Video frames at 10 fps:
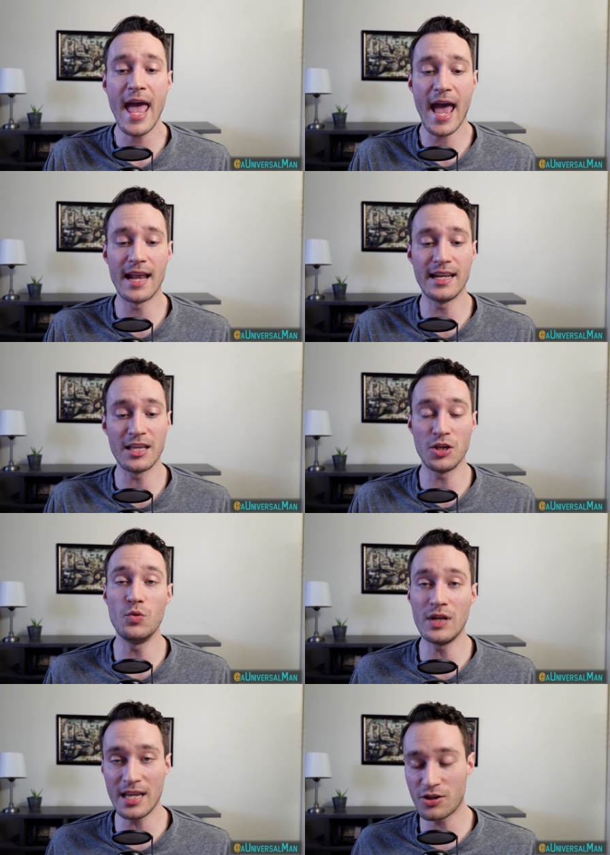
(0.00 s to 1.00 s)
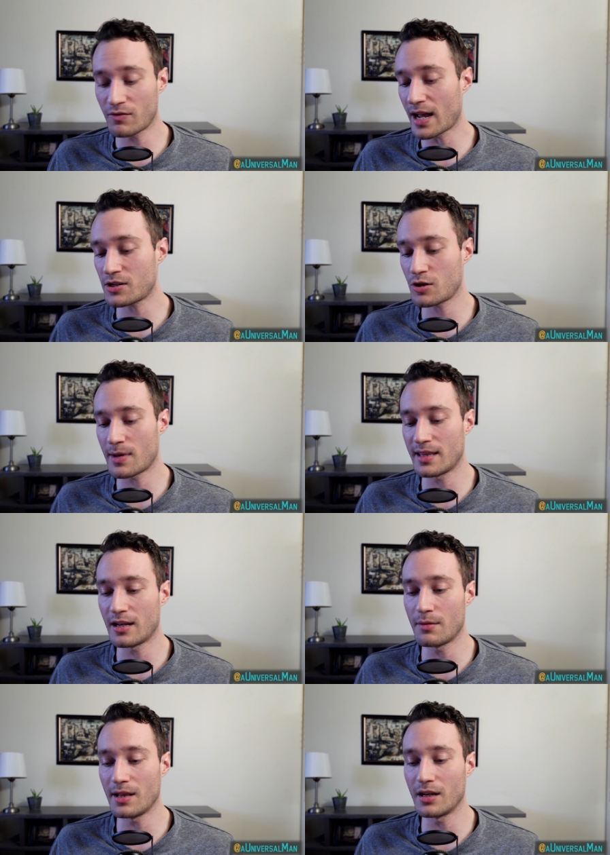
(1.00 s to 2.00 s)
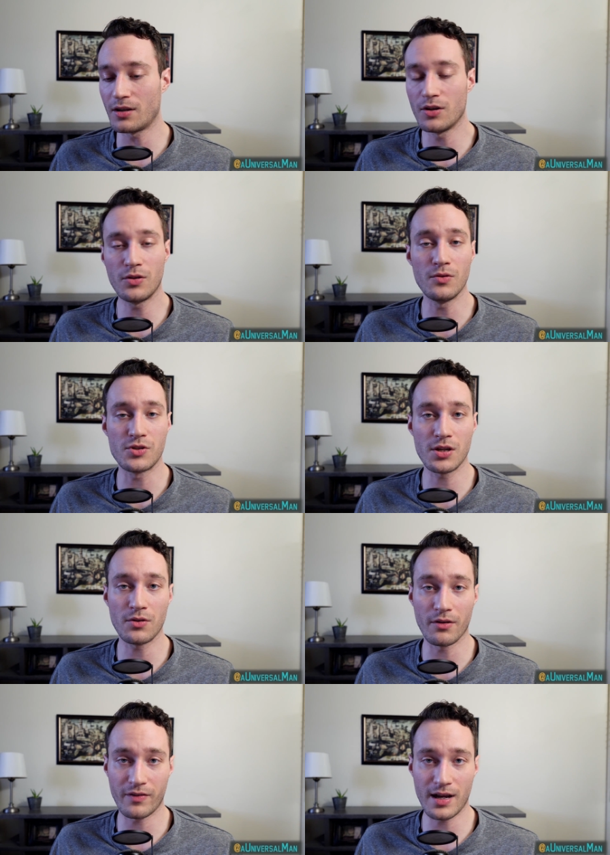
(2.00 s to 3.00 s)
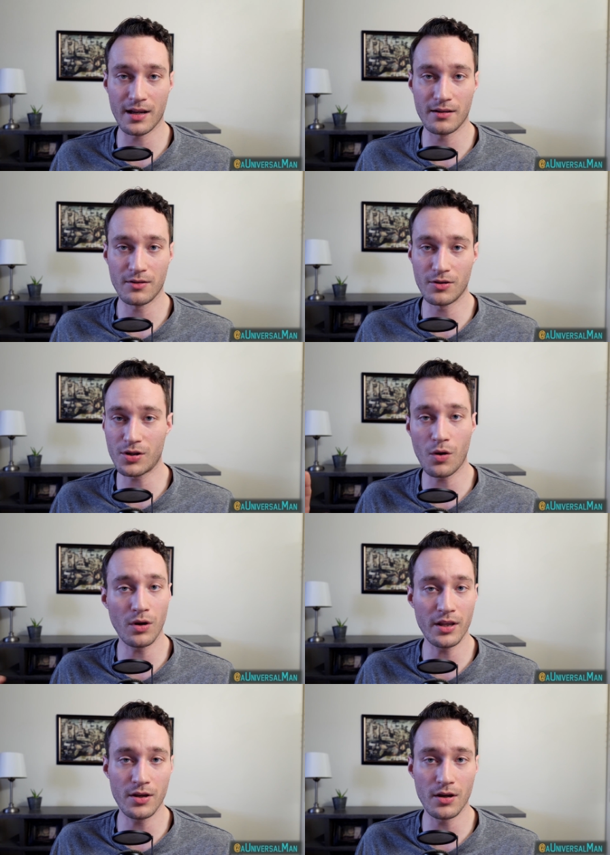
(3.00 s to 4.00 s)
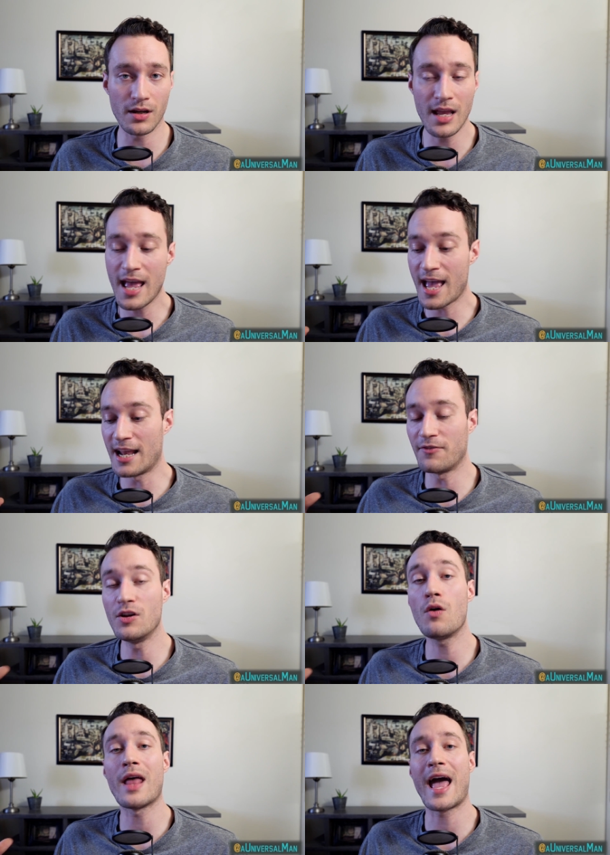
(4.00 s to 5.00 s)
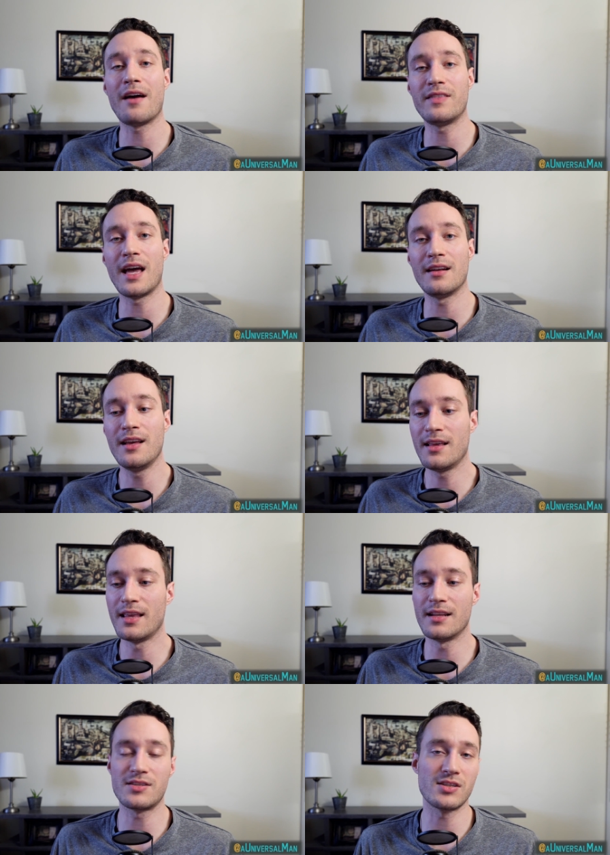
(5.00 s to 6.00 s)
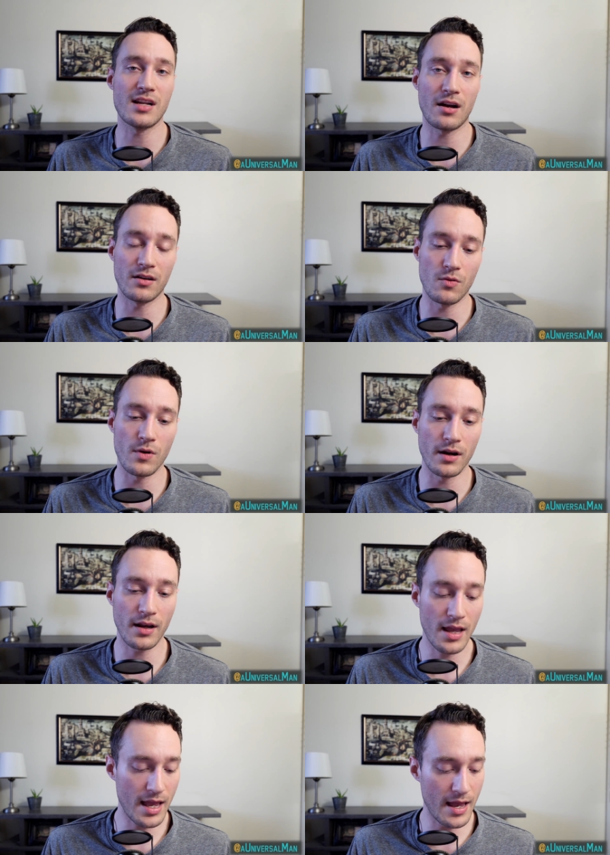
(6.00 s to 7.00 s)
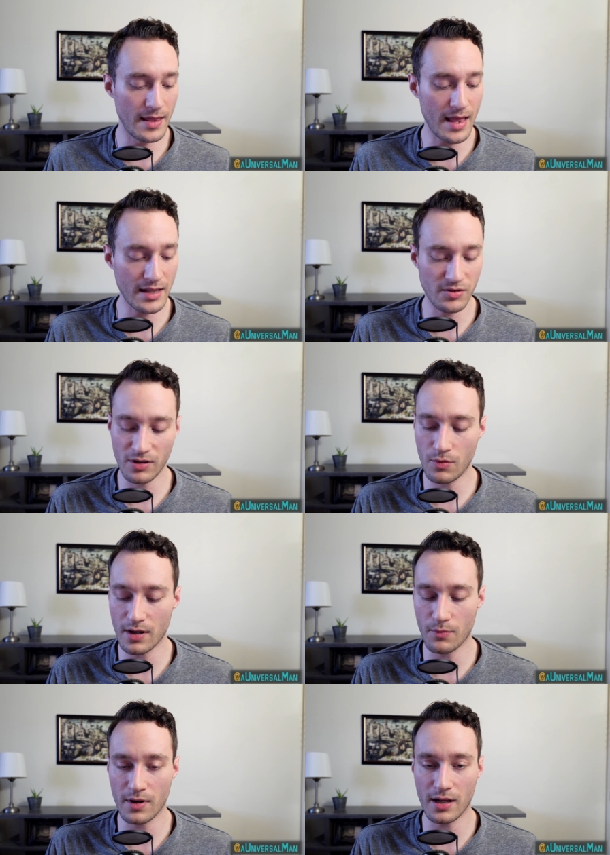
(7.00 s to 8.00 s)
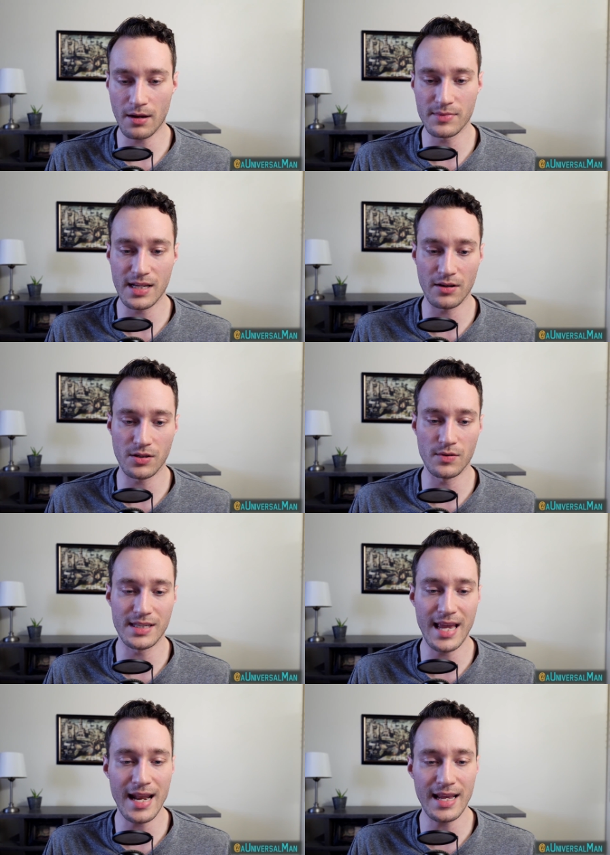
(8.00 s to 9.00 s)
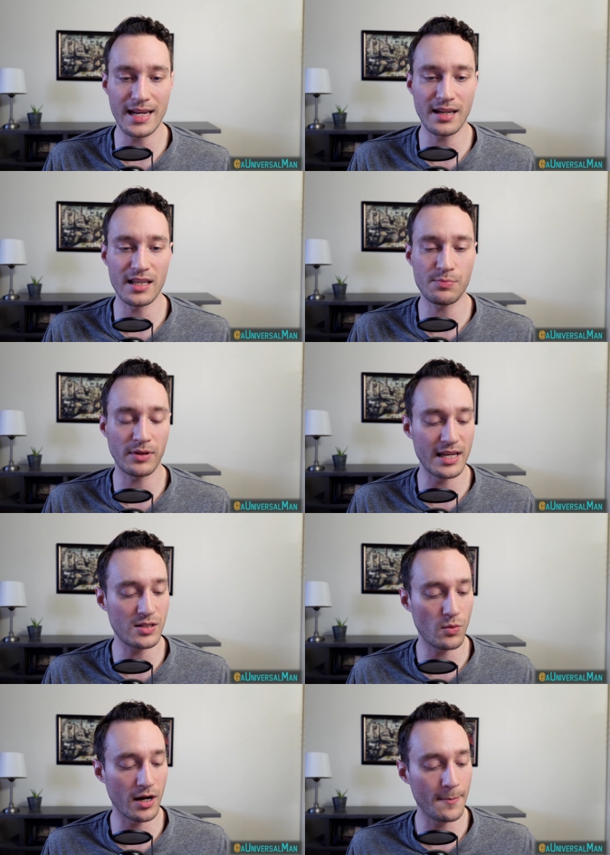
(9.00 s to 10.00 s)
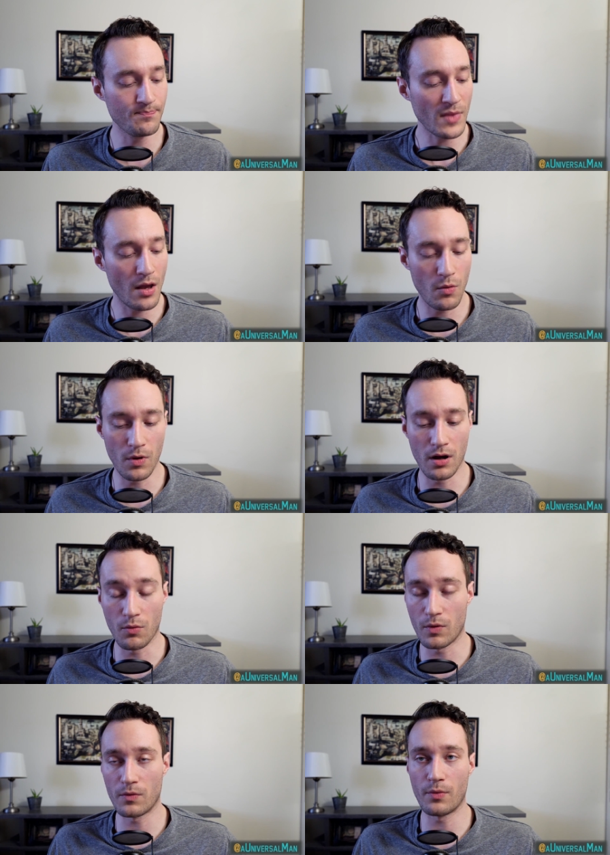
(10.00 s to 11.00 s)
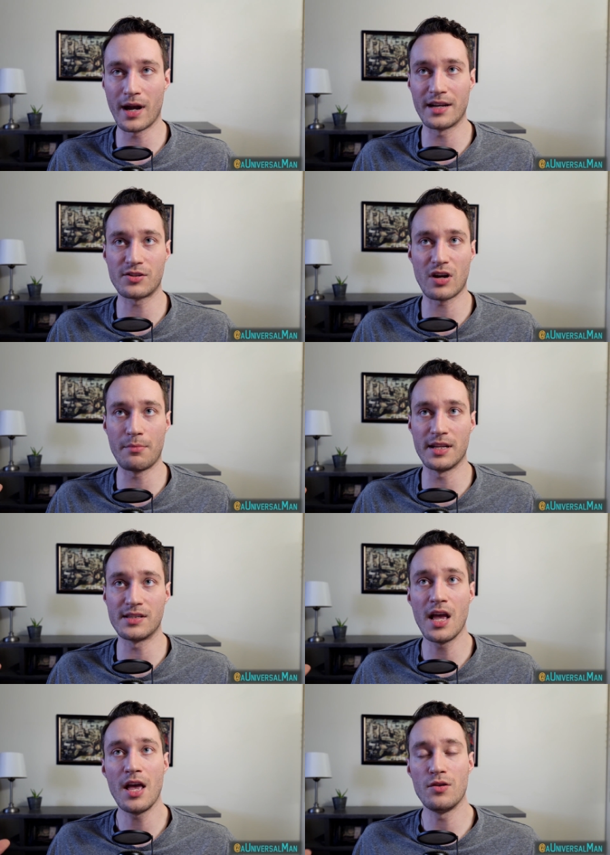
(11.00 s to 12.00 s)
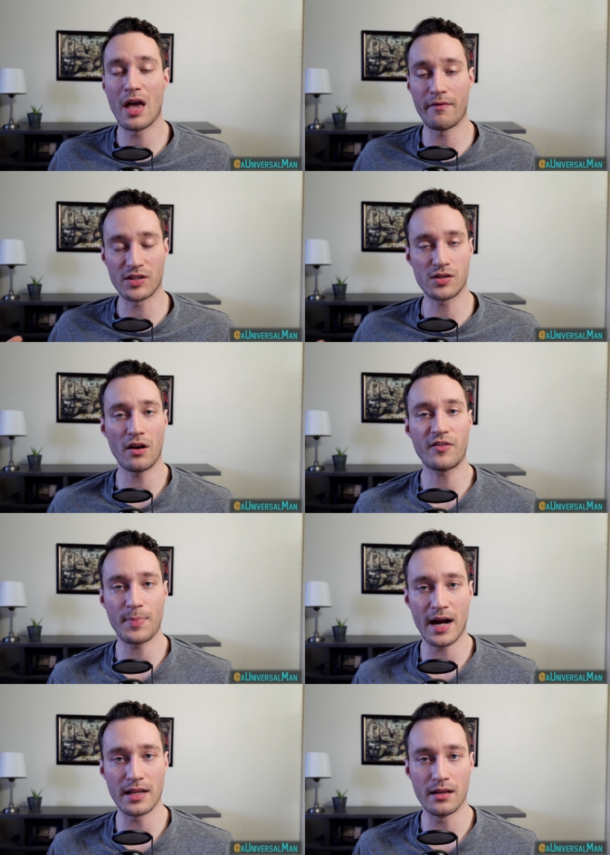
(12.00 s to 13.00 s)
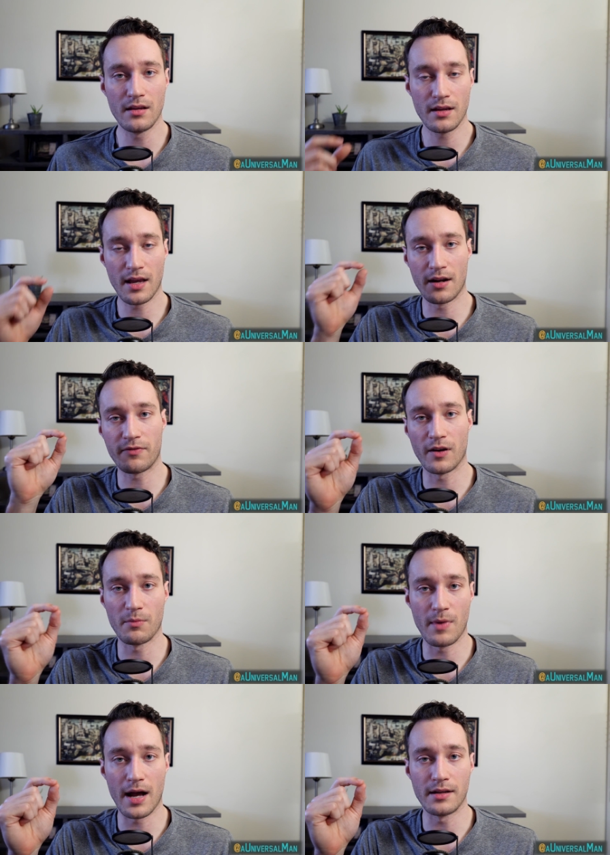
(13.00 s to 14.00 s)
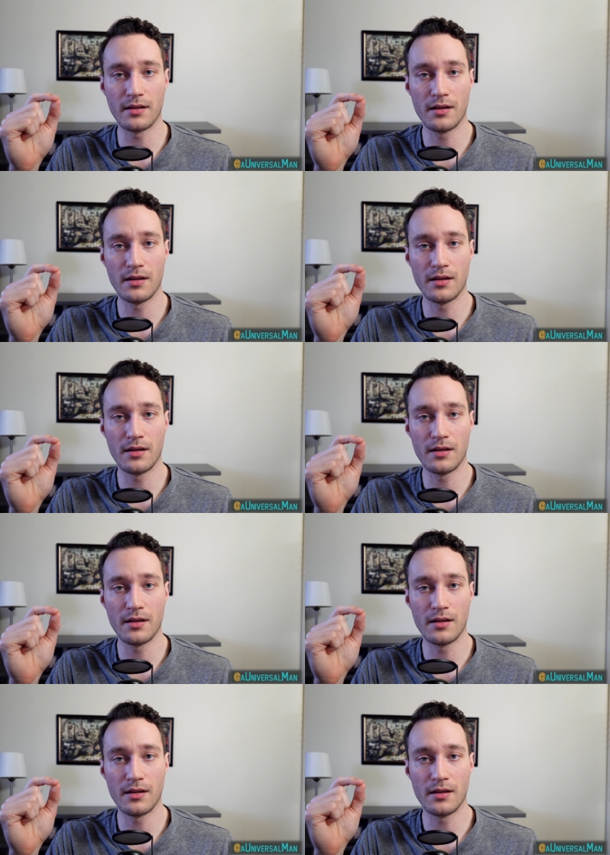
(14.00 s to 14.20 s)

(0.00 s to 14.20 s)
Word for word: And you need your rational mind there to be like, dude, chill, you're fine. You're totally good. And if you don't have that, then it's just not going to work. And that's really what, what it comes down to is getting into this place where uh, the way I describe it is you have a soft body and a firm mind